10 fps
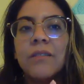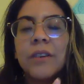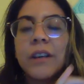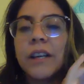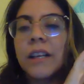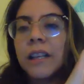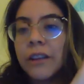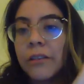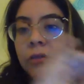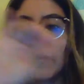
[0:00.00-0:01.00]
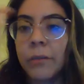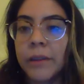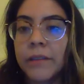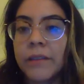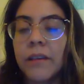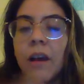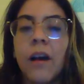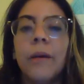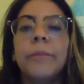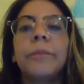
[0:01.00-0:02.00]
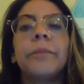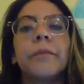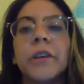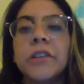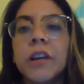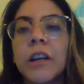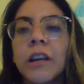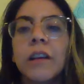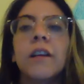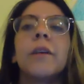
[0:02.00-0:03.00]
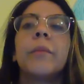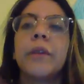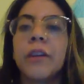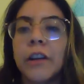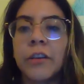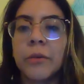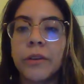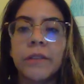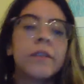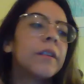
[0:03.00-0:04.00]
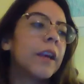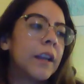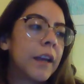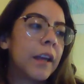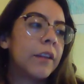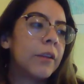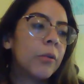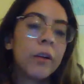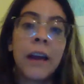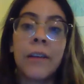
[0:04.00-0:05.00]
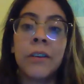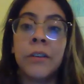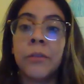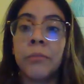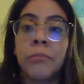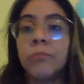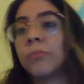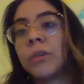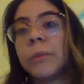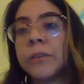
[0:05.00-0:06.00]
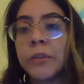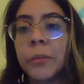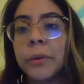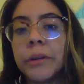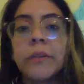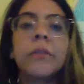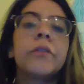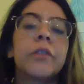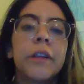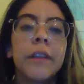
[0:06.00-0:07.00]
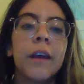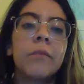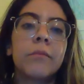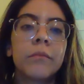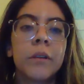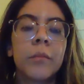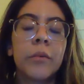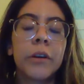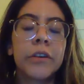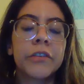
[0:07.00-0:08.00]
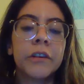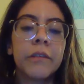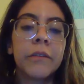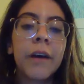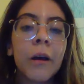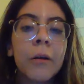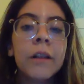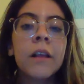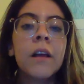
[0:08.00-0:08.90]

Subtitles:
very clear formants, very dark, periodic noise, and again, the oral cavity is pretty much open during that production of the vowel.